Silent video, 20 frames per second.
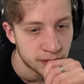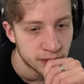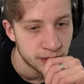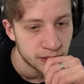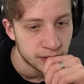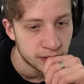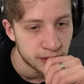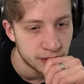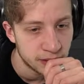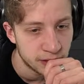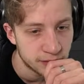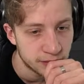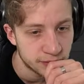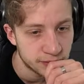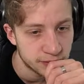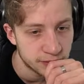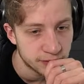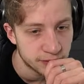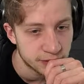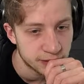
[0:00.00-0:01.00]
Inherit
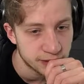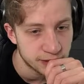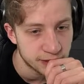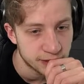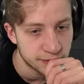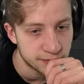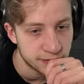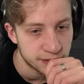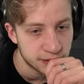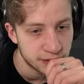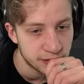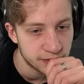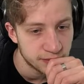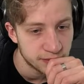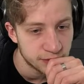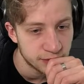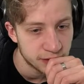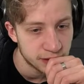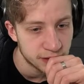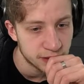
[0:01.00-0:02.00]
from the sticks visa in
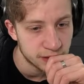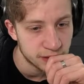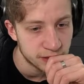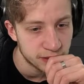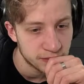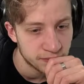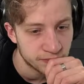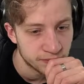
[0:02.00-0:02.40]
production.